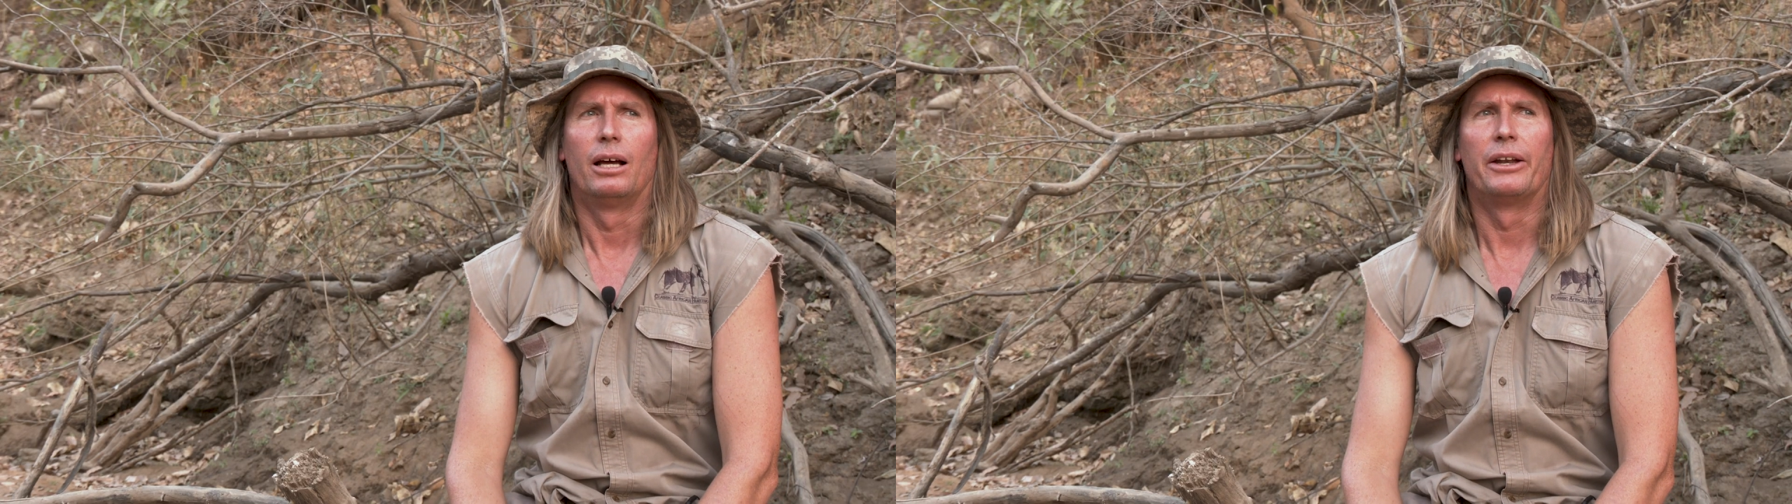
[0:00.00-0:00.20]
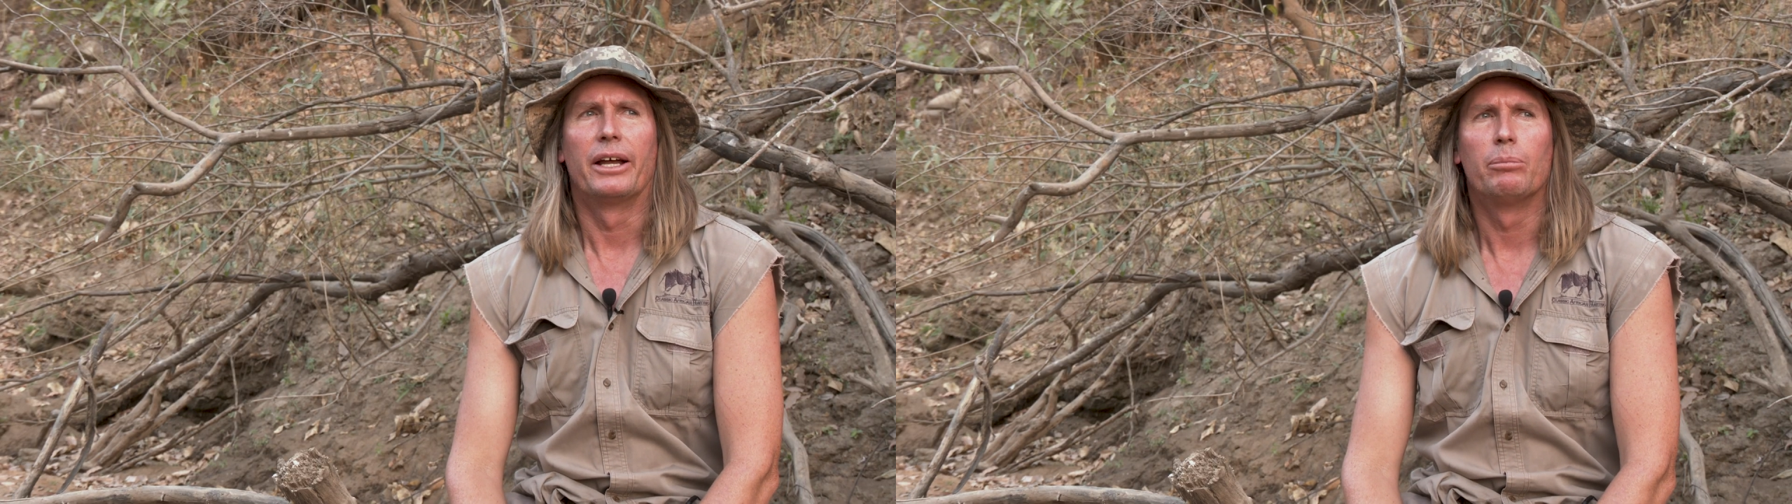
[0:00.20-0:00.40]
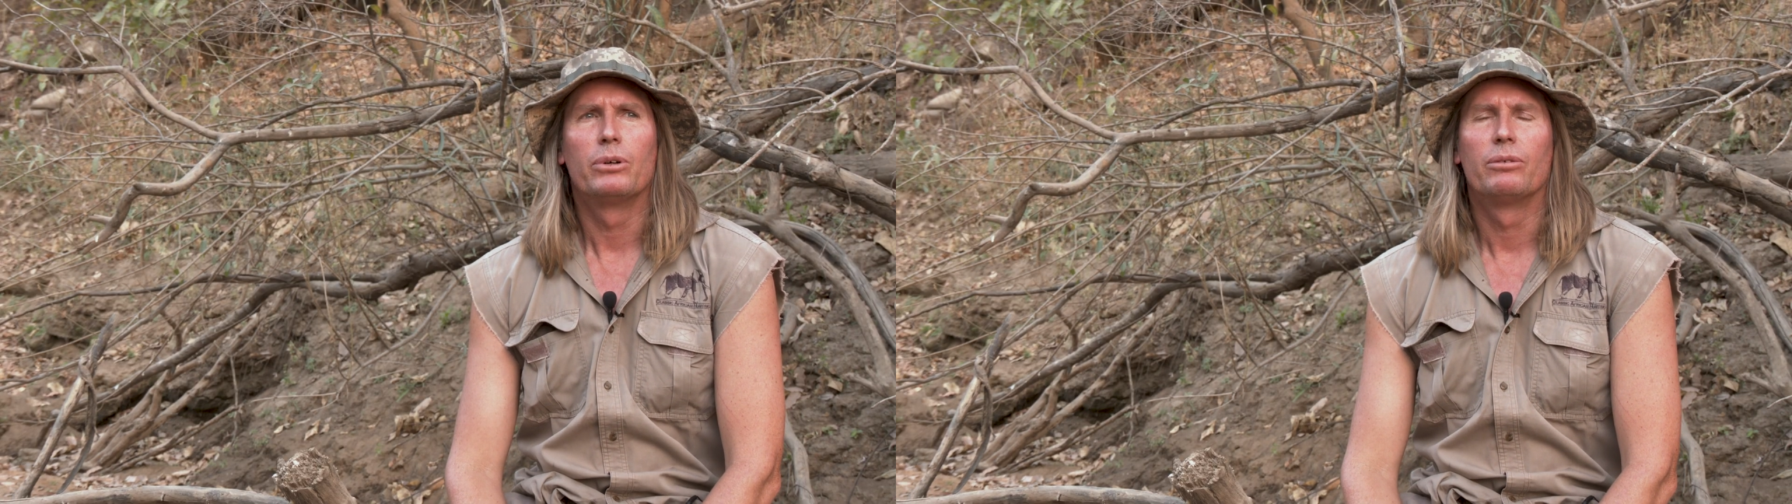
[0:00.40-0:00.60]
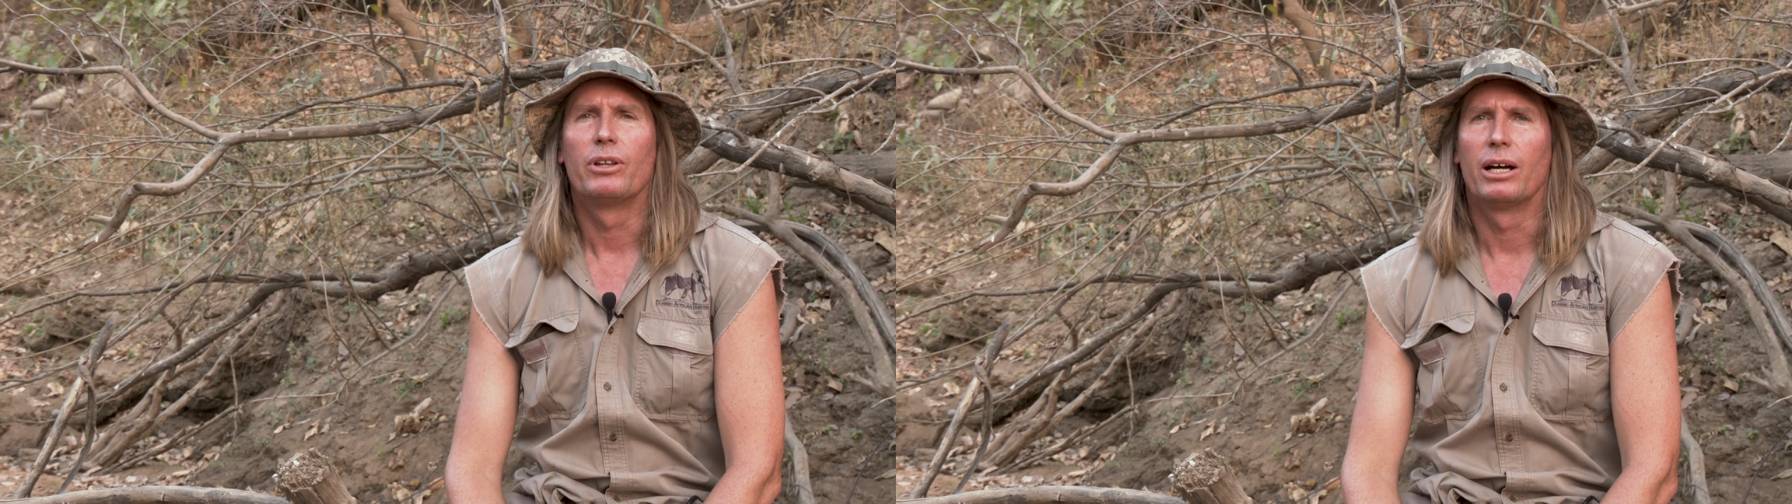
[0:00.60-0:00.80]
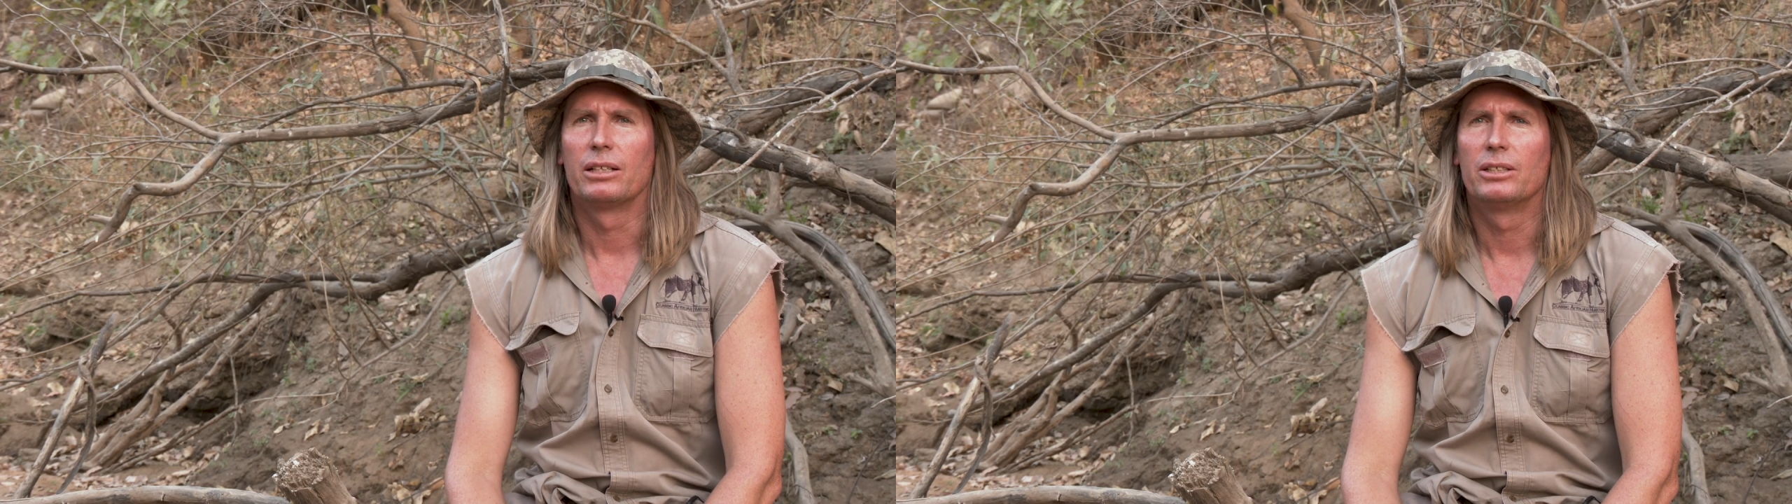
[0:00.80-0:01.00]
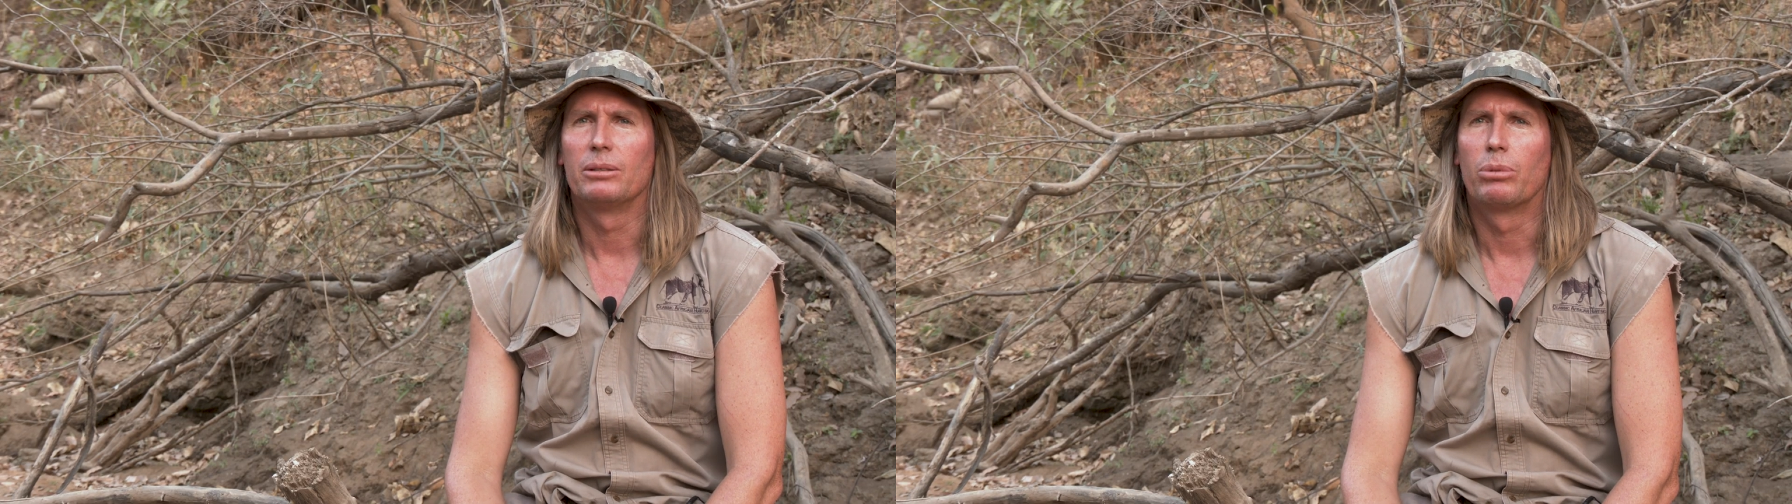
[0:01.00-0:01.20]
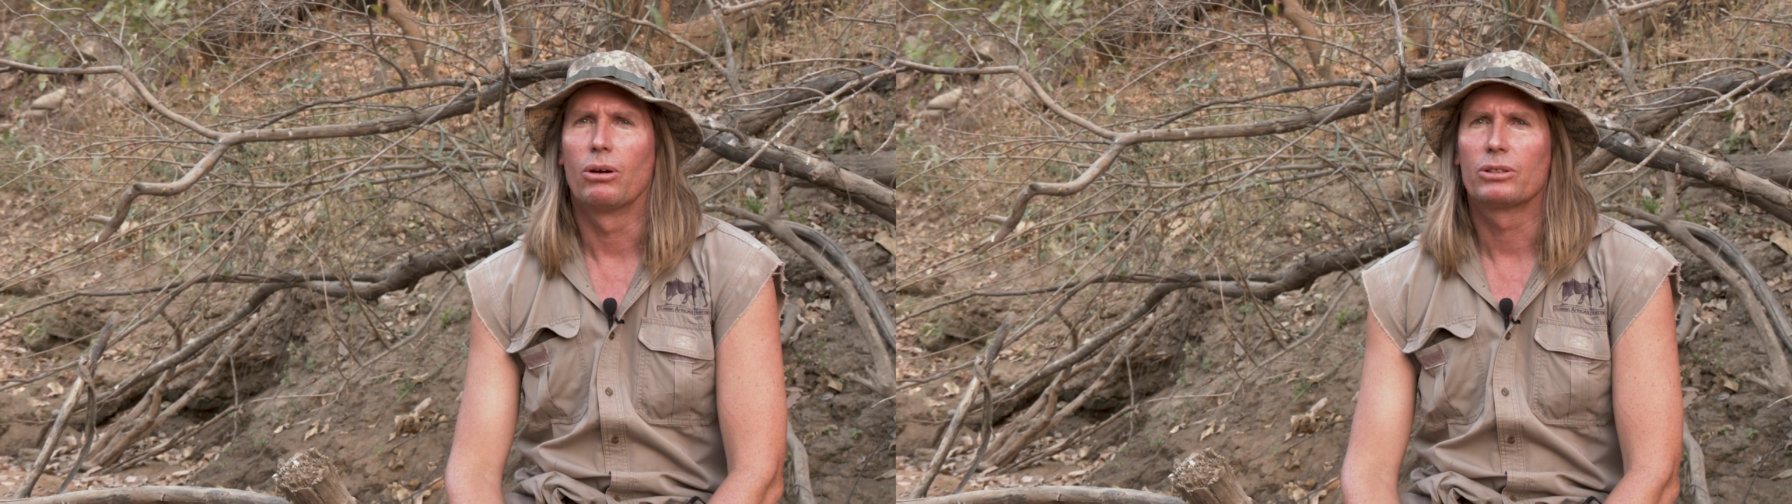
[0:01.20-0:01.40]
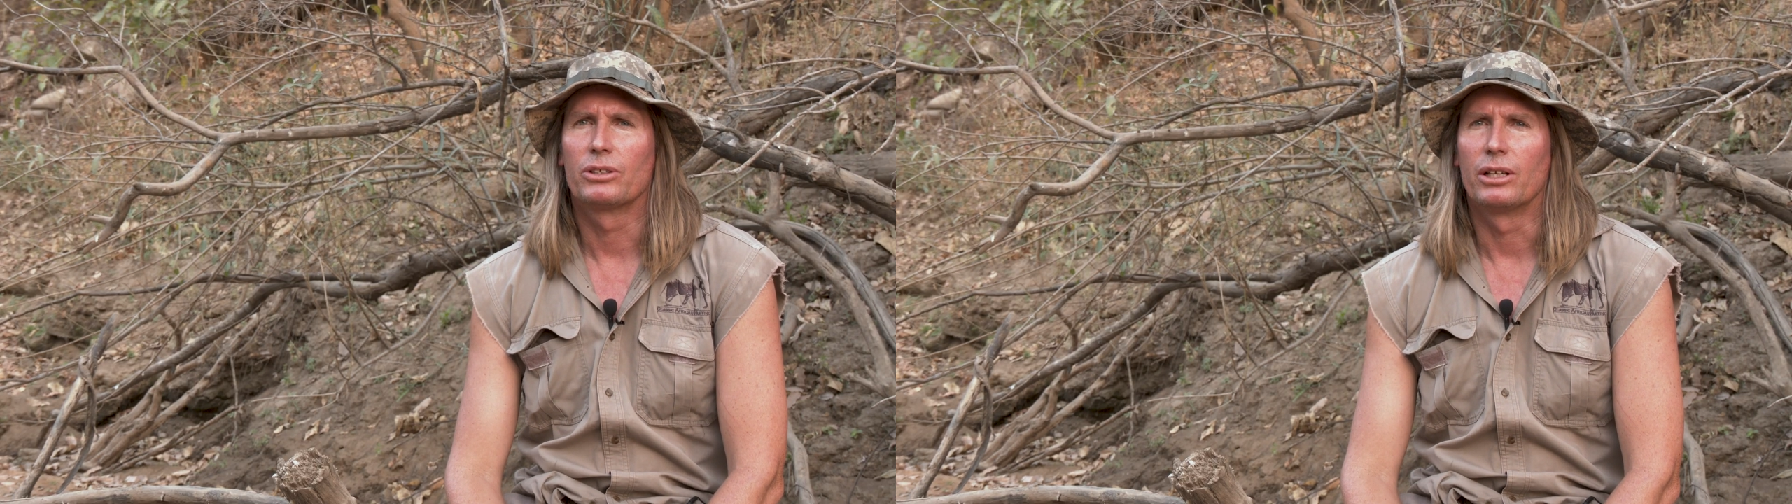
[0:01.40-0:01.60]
a number of the hunting blocks